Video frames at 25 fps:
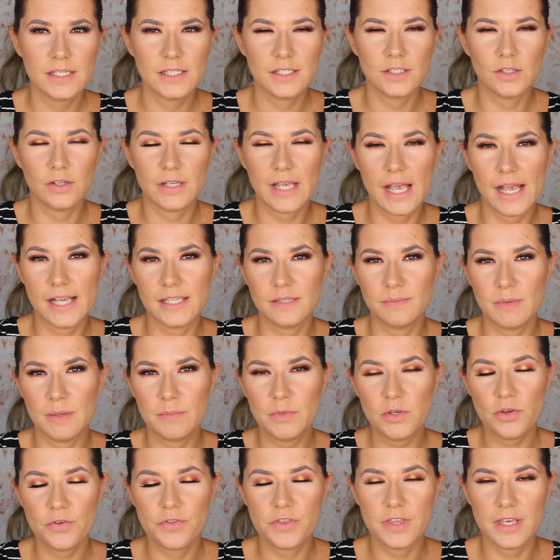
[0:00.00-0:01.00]
So guys,
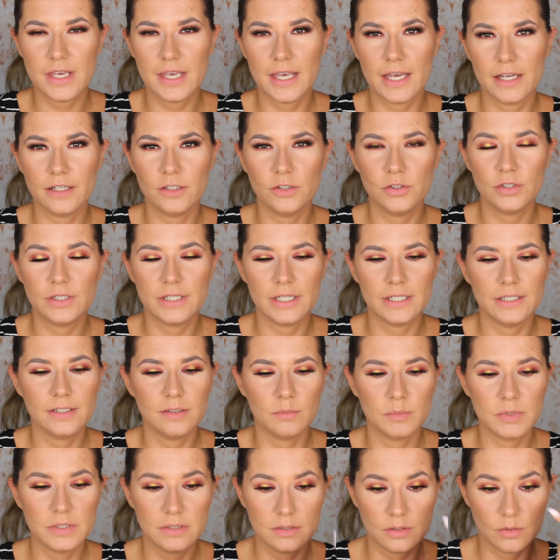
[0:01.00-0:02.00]
maybe you think I look a
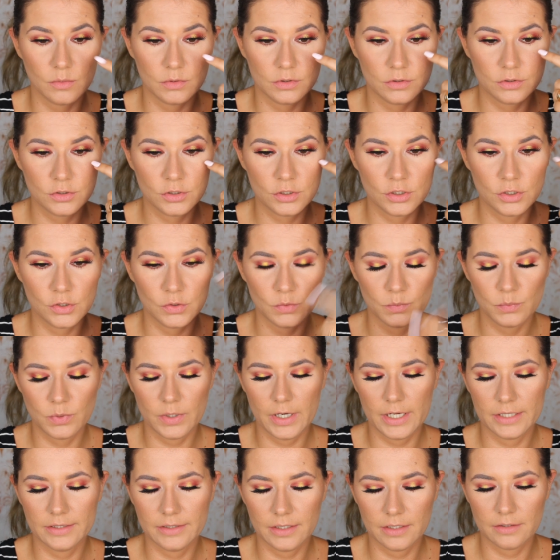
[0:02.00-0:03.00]
little bit too
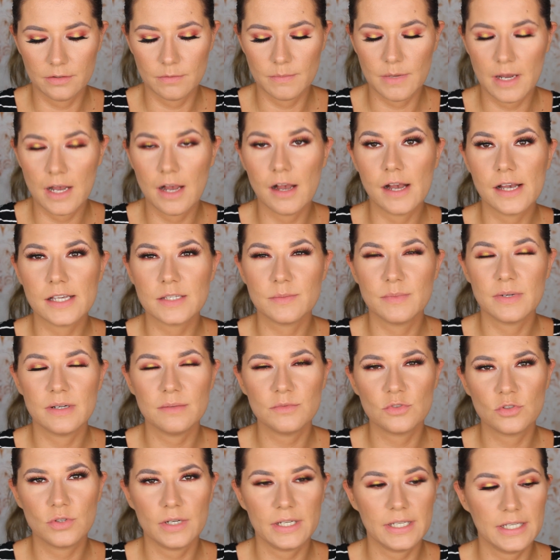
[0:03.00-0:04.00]
bright under my eyes, but
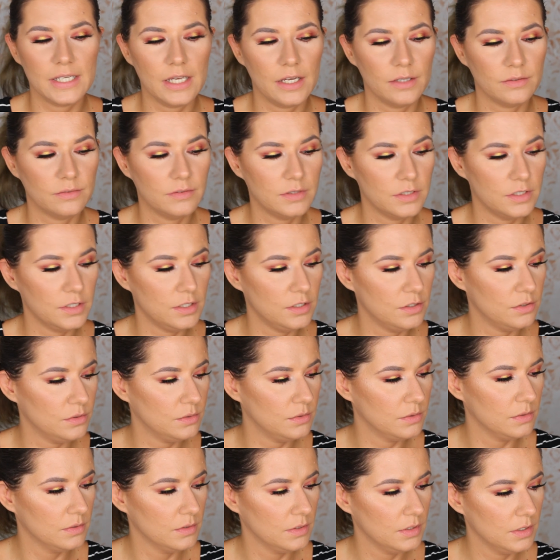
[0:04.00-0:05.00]
I'm trying out the
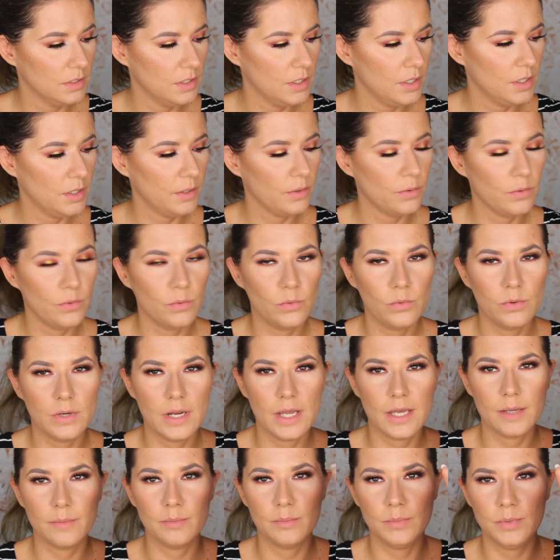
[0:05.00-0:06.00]
new
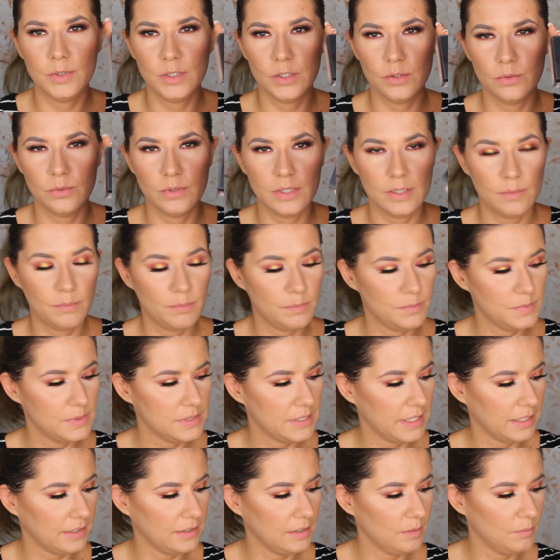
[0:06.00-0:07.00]
Huda Beauty
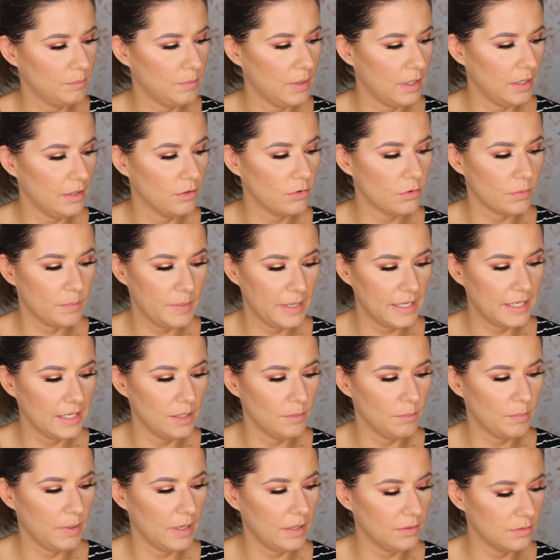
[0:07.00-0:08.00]
setting or
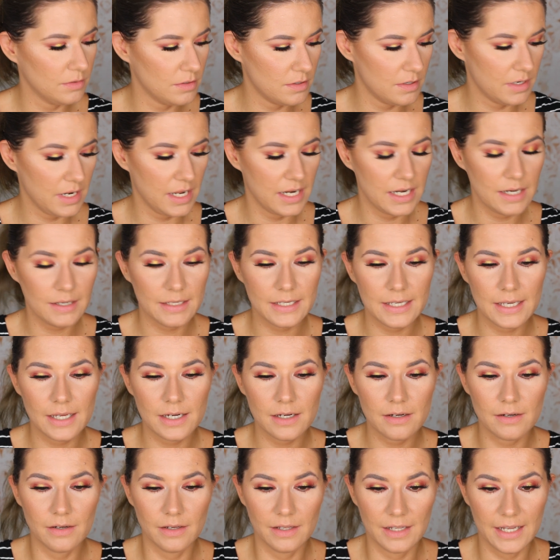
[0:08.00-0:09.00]
baking powder, and I
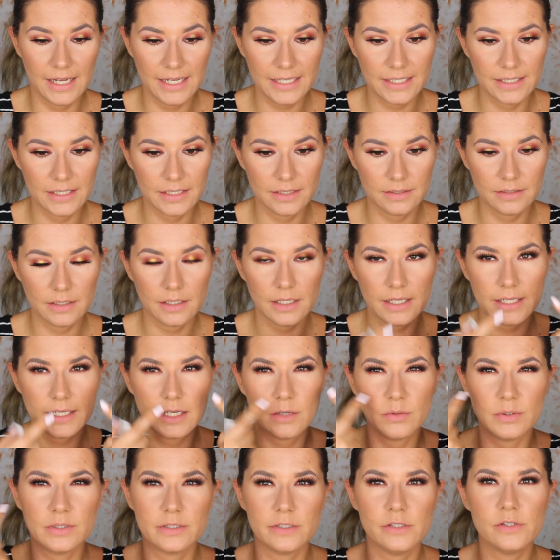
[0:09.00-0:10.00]
kind of like it. I
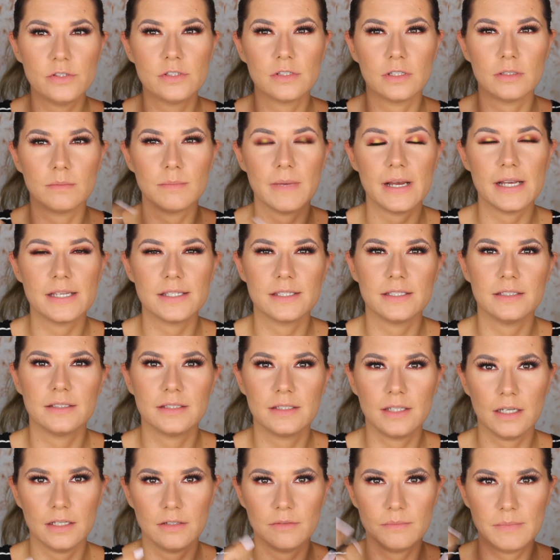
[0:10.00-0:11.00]
like how it looks on my eyes. It
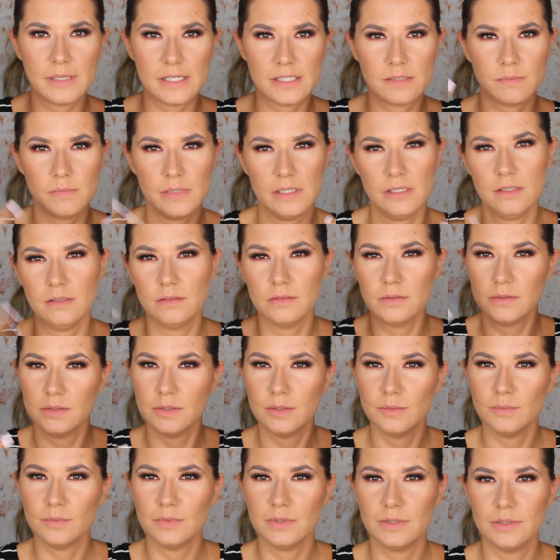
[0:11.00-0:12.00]
kind of makes me
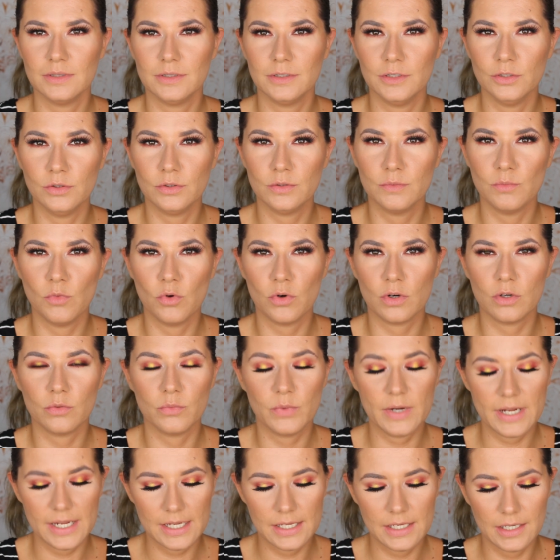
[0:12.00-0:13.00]
look more
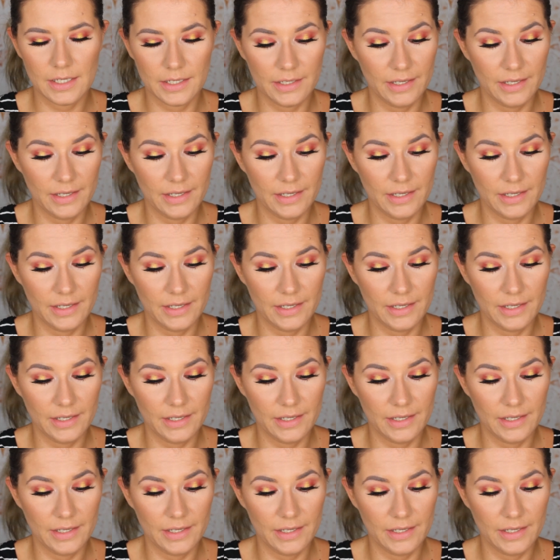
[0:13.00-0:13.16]
awake.